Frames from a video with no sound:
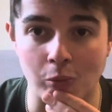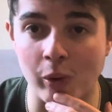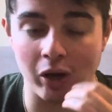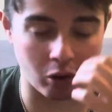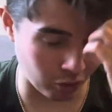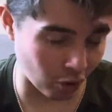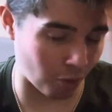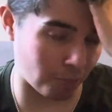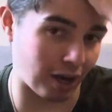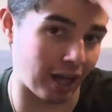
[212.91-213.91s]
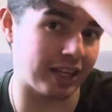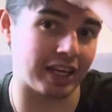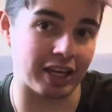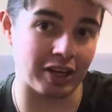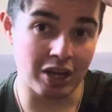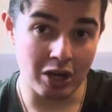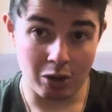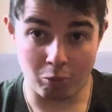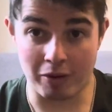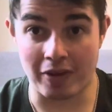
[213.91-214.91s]
We are not playing
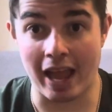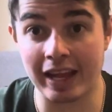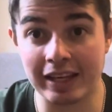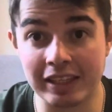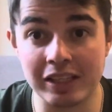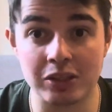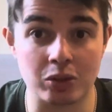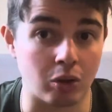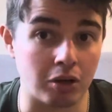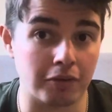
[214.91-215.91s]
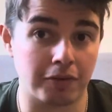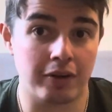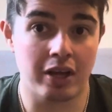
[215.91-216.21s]
with any sort of